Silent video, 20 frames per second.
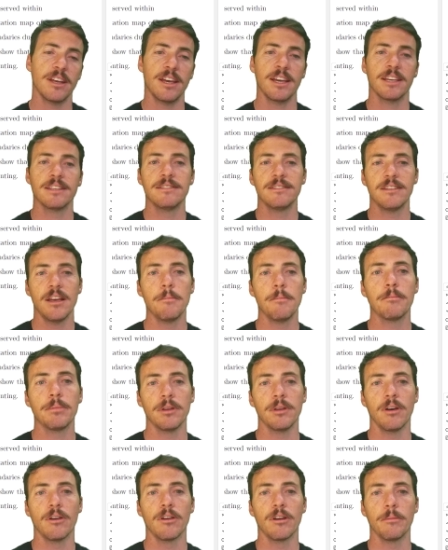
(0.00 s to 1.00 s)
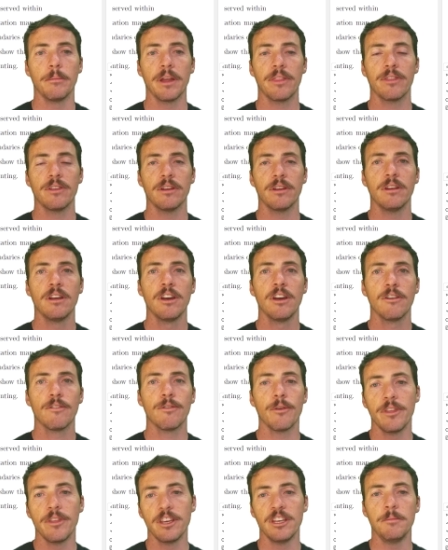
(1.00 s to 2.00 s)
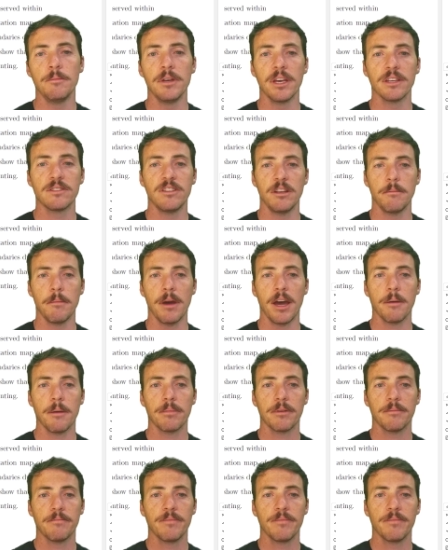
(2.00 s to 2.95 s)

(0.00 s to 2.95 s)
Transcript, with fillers: exemplar method for the EBSD map.